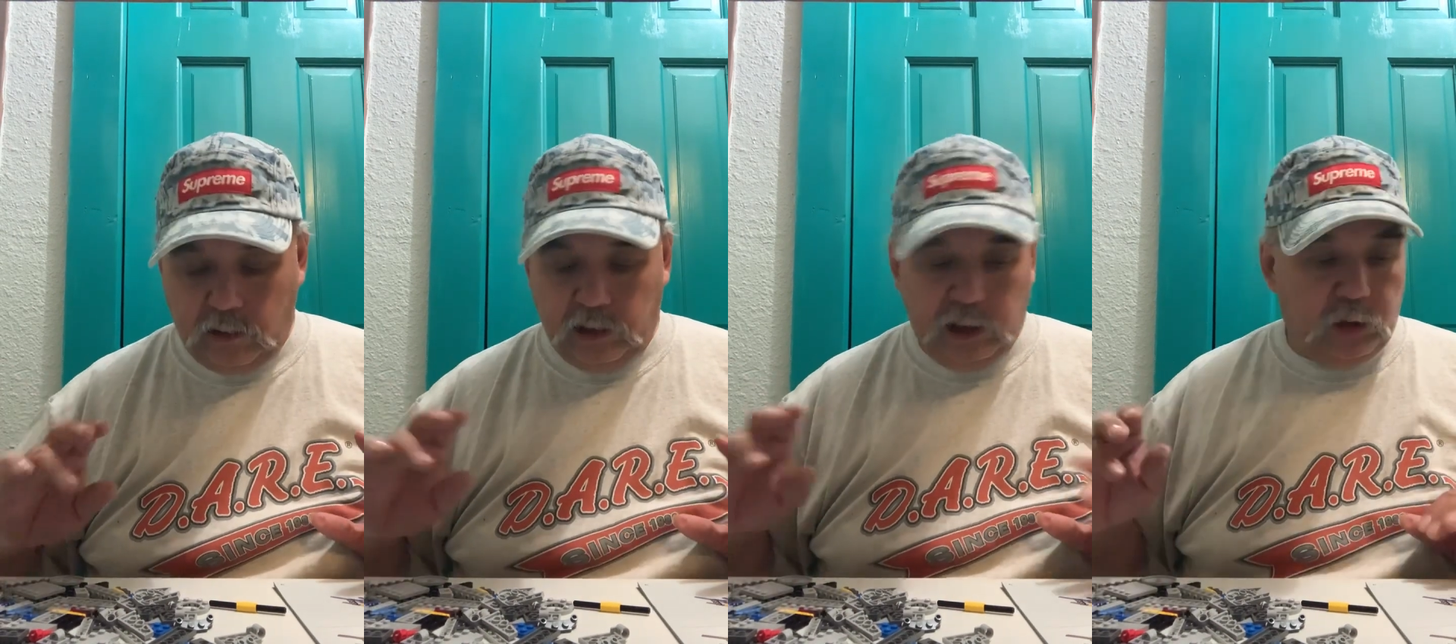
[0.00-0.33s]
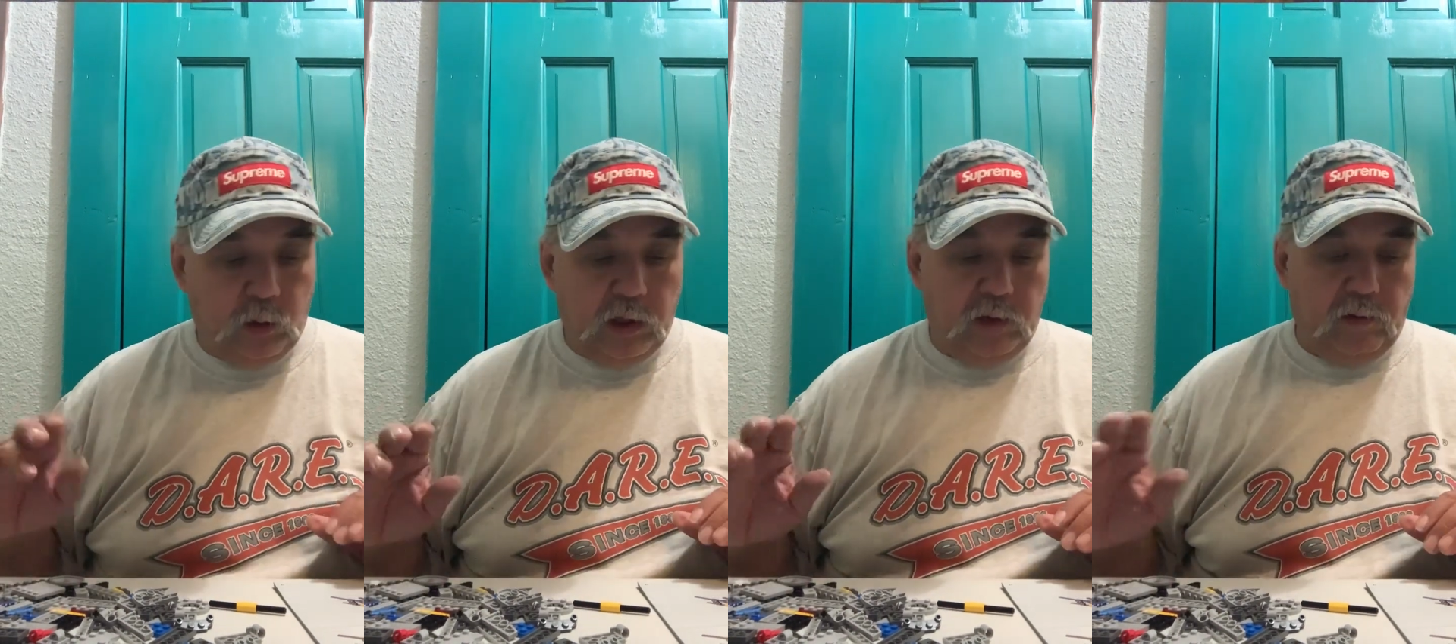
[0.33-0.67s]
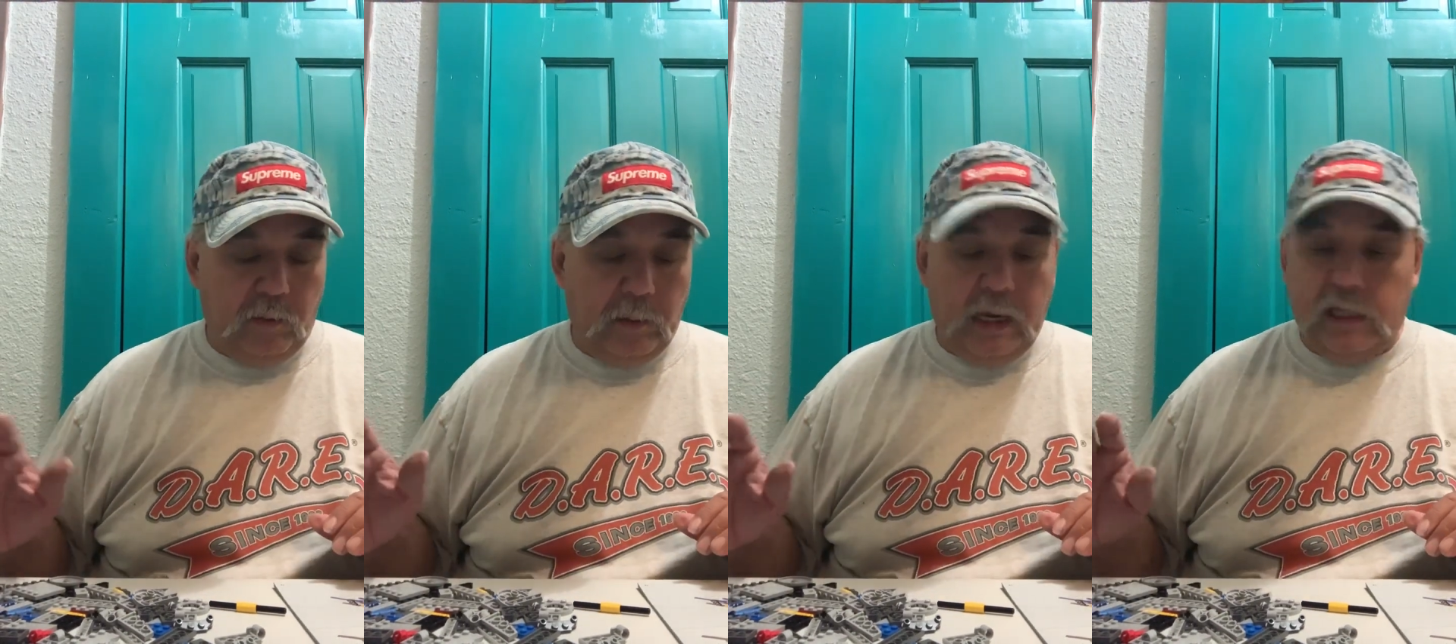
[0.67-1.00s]
just showing the
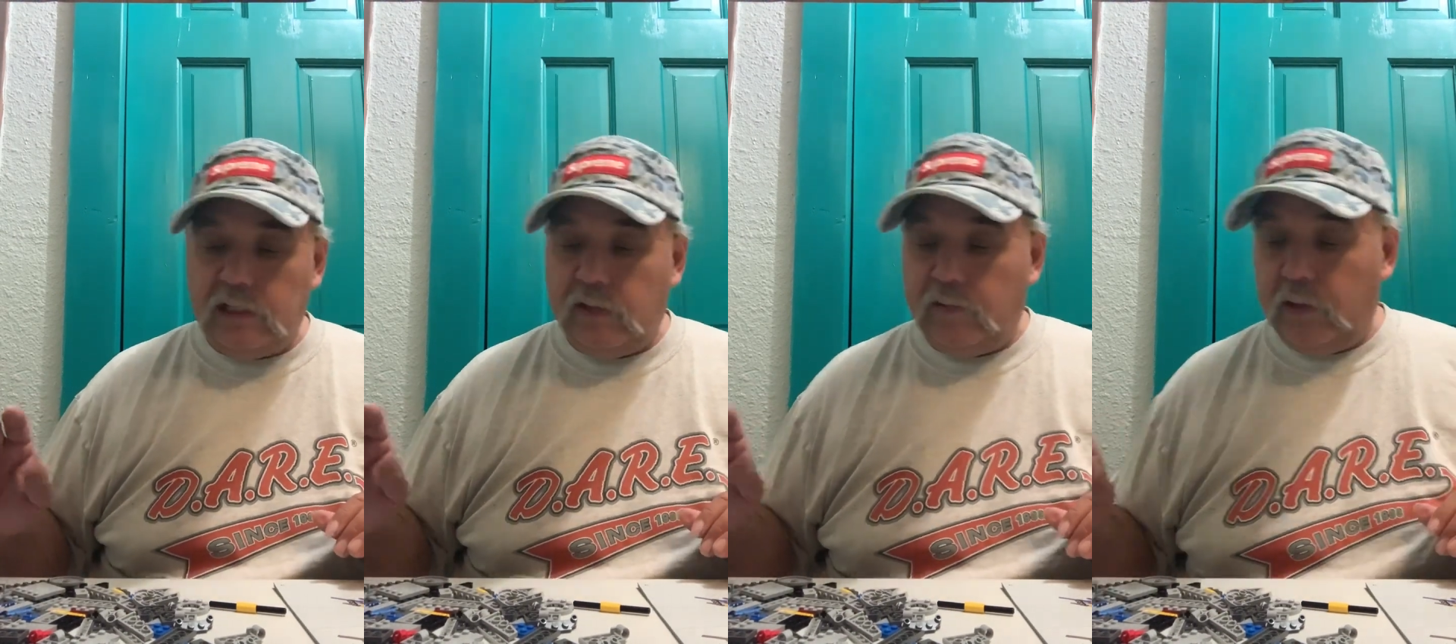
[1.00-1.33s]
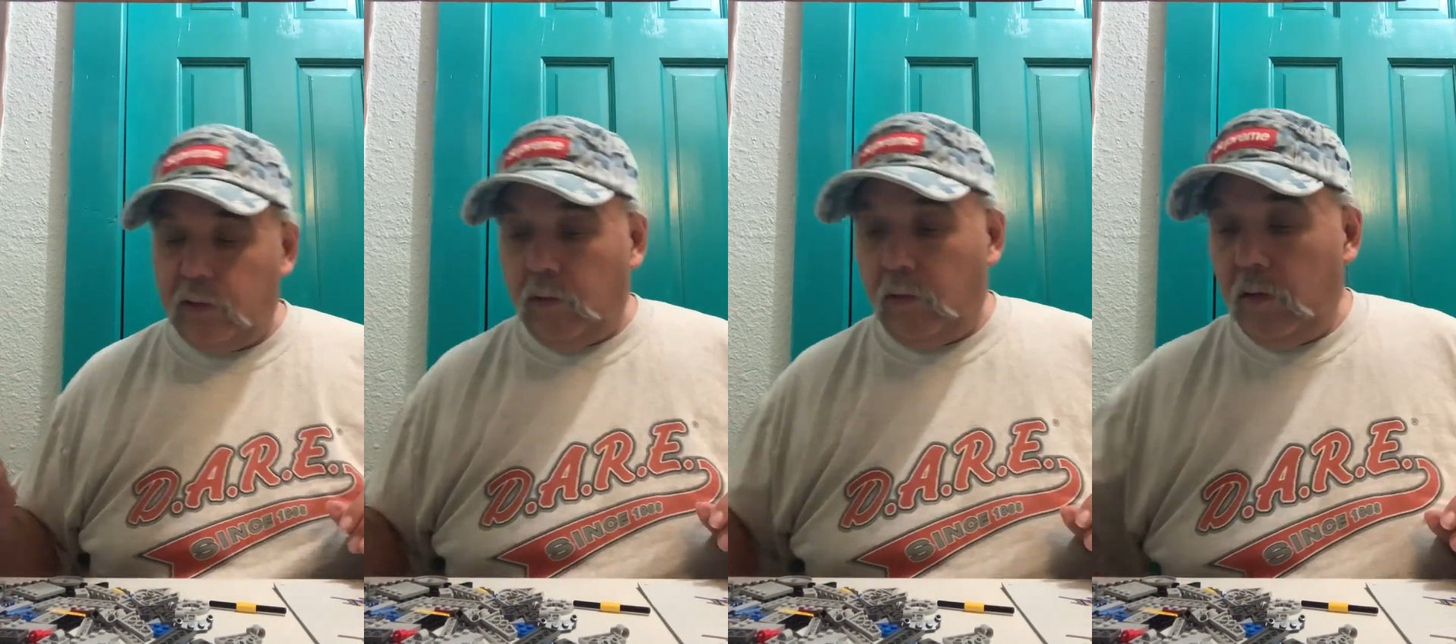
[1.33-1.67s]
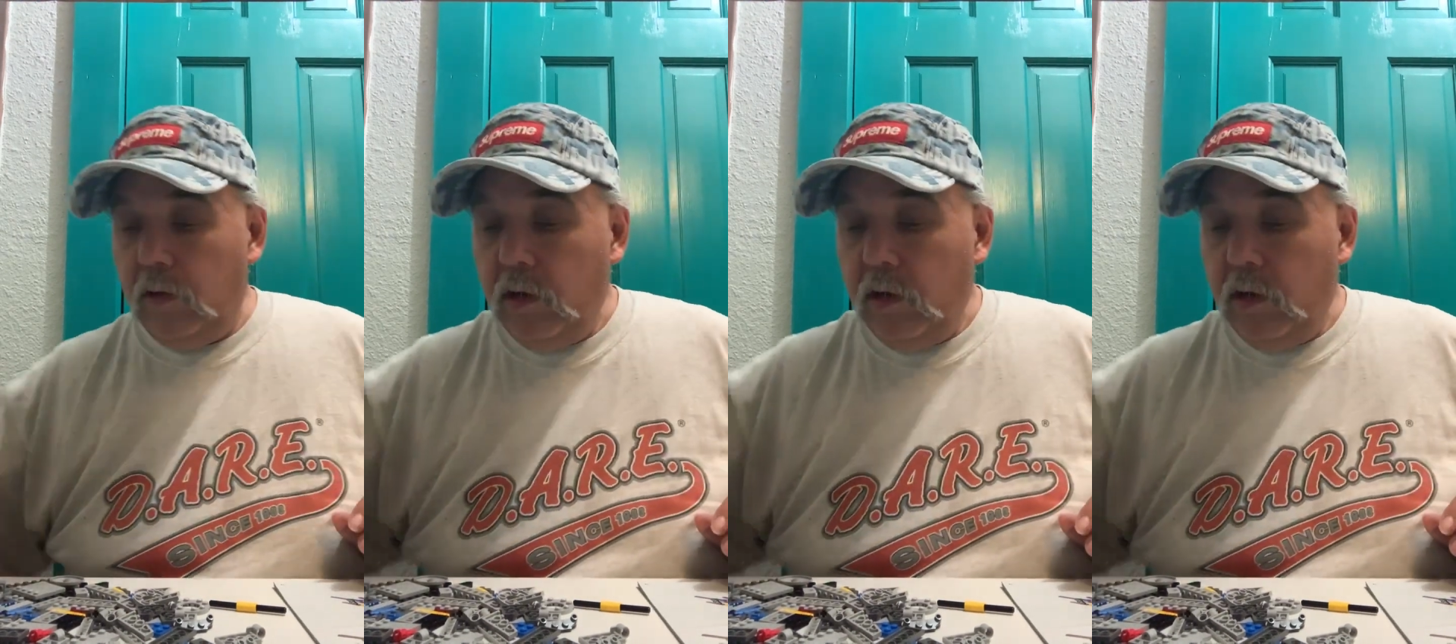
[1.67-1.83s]
remains of it, or